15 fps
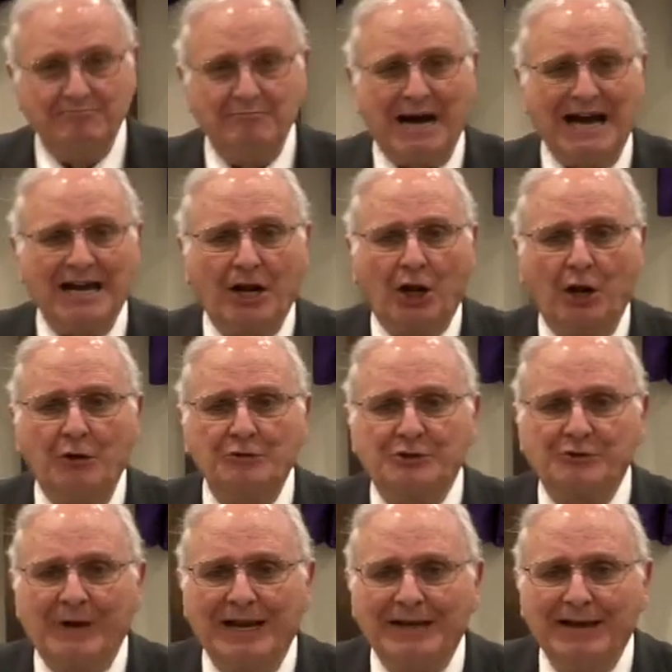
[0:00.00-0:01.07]
mighty
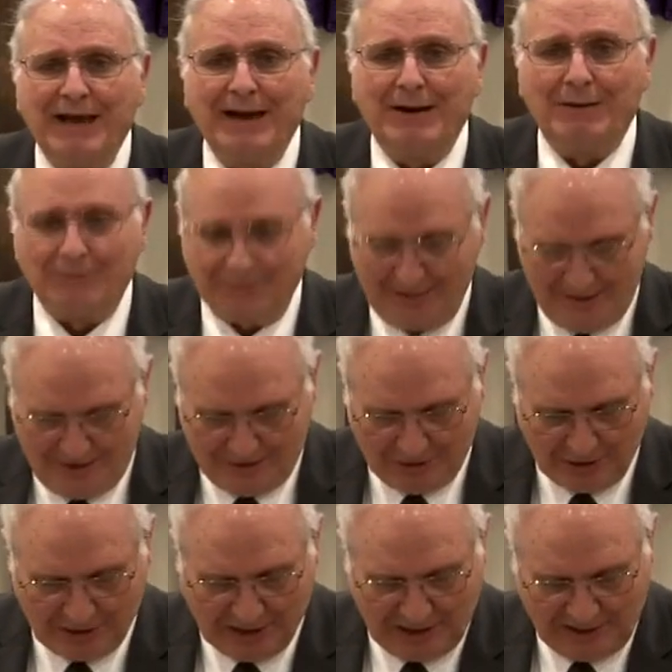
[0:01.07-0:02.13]
close right now.
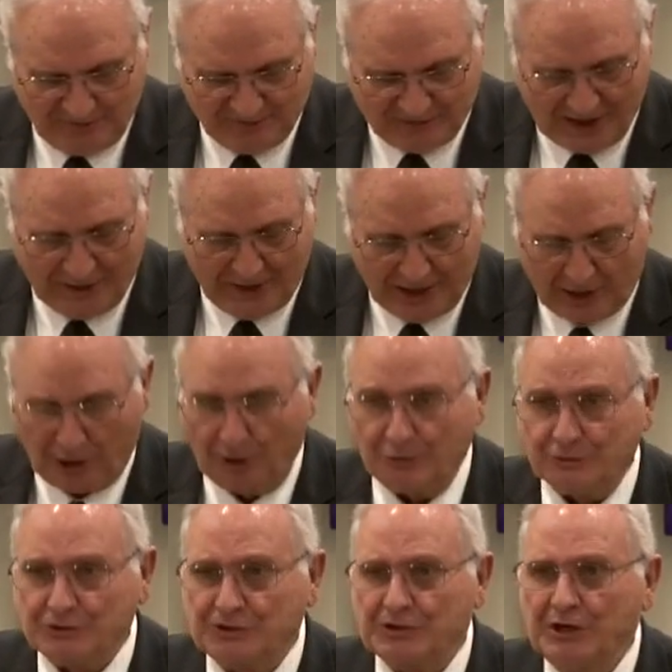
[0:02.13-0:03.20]
You're getting very
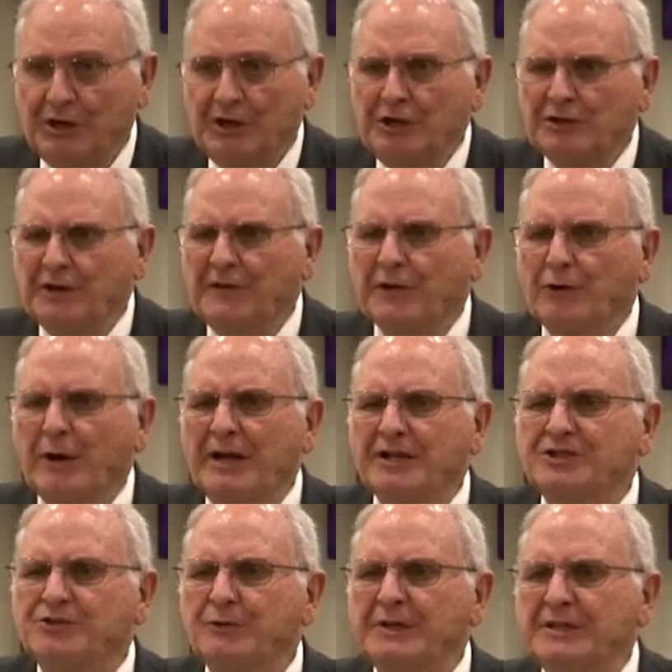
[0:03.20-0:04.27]
close to the
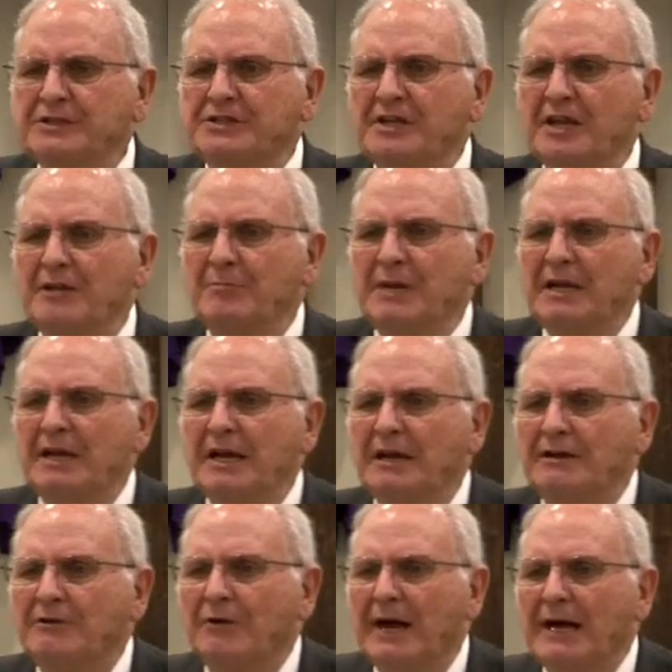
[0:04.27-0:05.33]
greatest reason that men
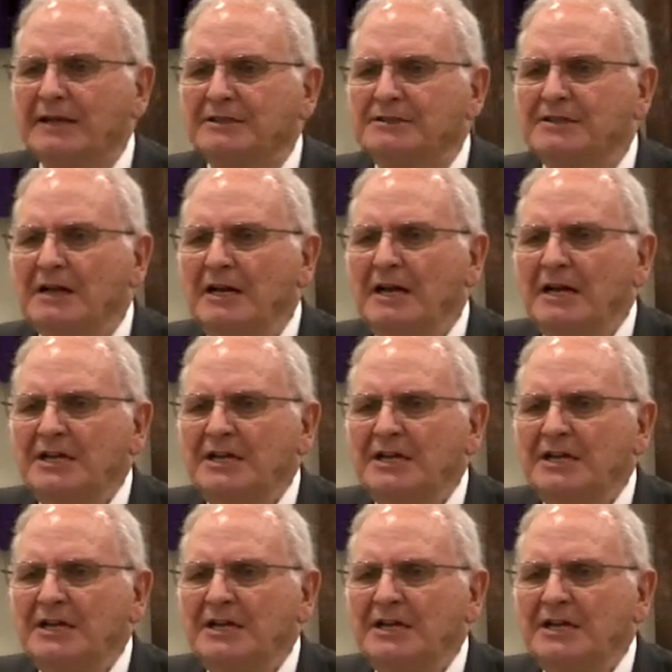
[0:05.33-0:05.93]
hate Christ.